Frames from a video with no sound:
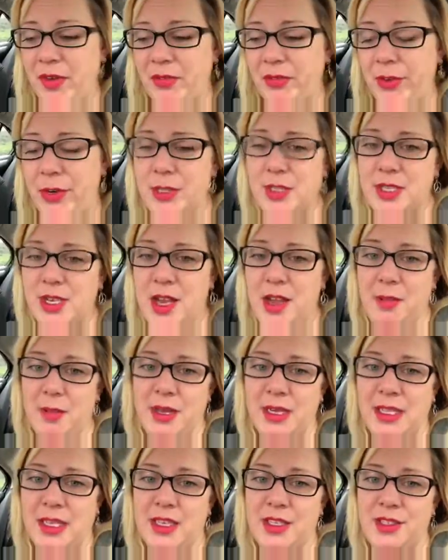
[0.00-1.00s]
first
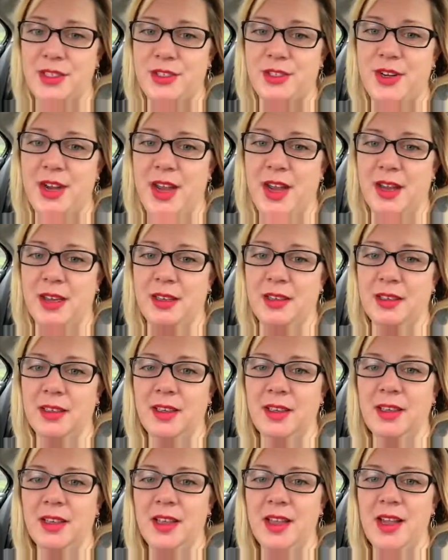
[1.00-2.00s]
comment yesterday
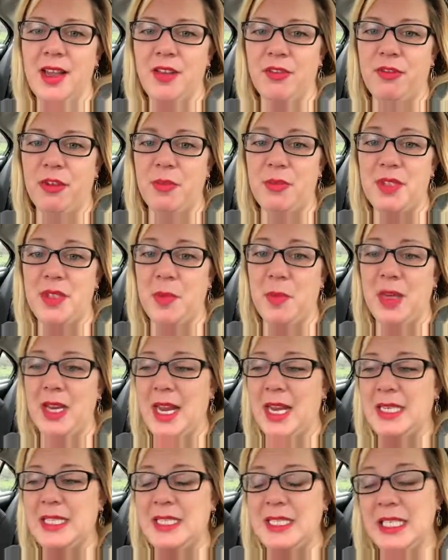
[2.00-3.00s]
from
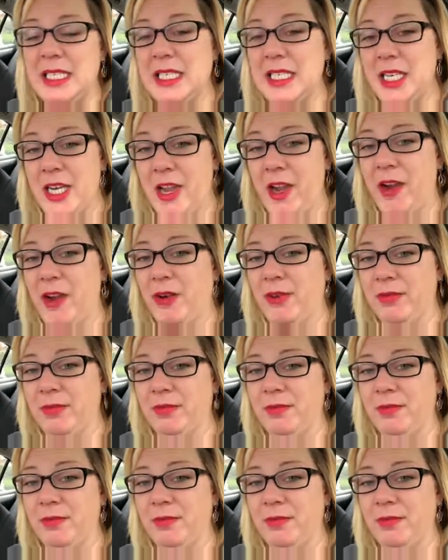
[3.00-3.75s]
somebody I didn't know.